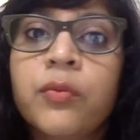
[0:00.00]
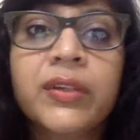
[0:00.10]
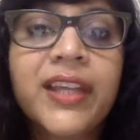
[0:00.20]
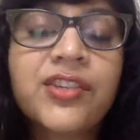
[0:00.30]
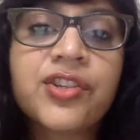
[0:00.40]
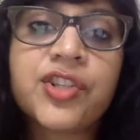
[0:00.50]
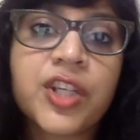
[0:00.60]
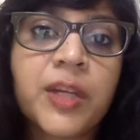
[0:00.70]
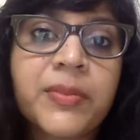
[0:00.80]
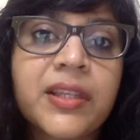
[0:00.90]

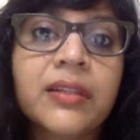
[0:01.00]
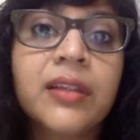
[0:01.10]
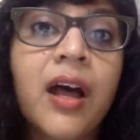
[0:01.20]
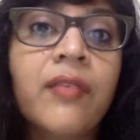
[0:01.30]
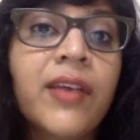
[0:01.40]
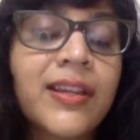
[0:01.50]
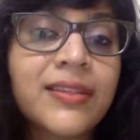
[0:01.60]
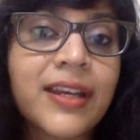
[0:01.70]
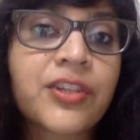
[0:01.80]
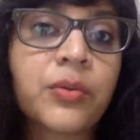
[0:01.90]
relationships, love, and
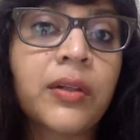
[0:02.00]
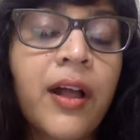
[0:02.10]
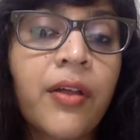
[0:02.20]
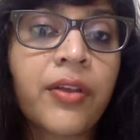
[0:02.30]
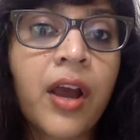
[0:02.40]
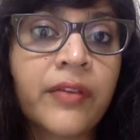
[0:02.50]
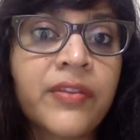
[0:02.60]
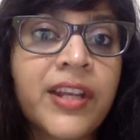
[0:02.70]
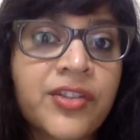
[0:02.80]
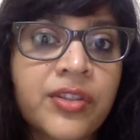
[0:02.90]
sexual health
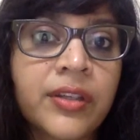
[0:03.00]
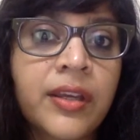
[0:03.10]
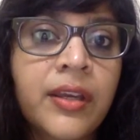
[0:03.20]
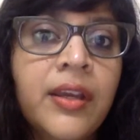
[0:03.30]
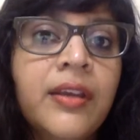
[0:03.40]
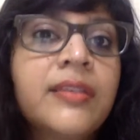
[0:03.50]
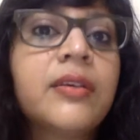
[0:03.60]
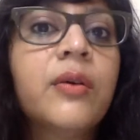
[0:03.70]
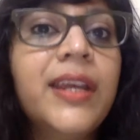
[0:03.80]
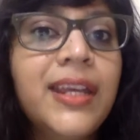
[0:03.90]
confidentially.
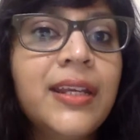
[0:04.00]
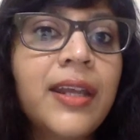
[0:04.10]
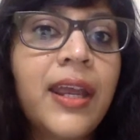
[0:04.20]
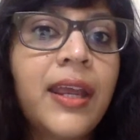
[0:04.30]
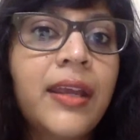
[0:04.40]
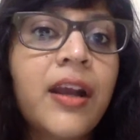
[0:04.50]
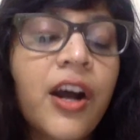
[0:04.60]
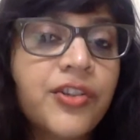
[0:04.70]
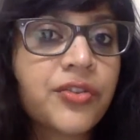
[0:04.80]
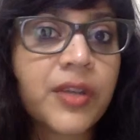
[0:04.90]
So in a
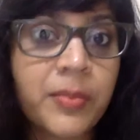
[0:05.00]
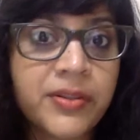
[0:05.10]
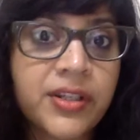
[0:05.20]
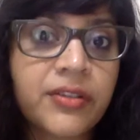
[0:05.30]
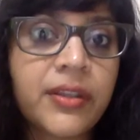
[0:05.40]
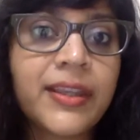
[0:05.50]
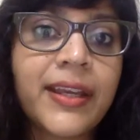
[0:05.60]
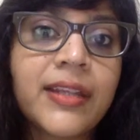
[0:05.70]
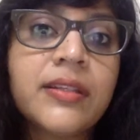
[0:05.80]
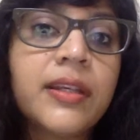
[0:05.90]
country, particularly
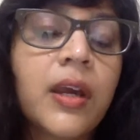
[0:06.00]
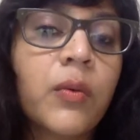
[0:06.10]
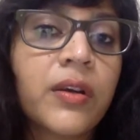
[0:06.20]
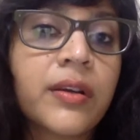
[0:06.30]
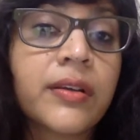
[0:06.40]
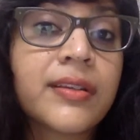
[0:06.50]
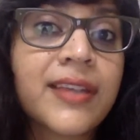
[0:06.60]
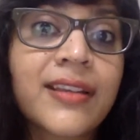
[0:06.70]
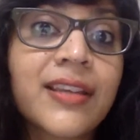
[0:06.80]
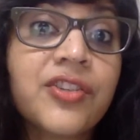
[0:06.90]
like India, where
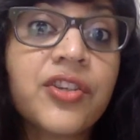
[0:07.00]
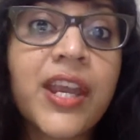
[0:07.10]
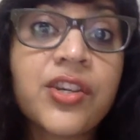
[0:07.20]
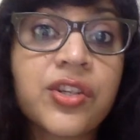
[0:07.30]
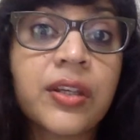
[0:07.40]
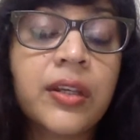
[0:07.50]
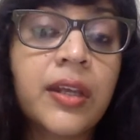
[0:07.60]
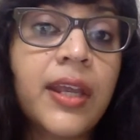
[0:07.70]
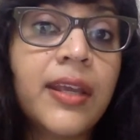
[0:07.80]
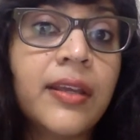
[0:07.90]
sex education
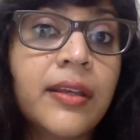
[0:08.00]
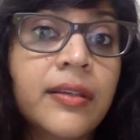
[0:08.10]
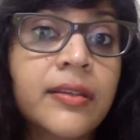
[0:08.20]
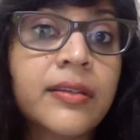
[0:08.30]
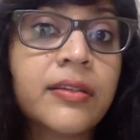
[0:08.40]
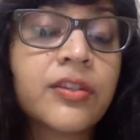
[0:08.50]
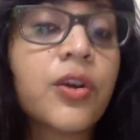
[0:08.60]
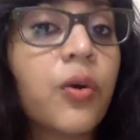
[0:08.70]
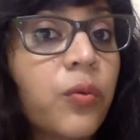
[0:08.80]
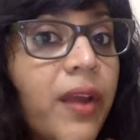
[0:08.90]
is
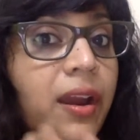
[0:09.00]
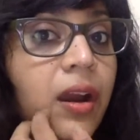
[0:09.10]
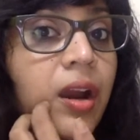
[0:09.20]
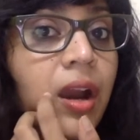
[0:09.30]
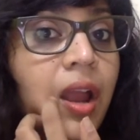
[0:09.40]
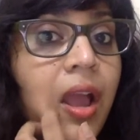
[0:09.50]
so rare,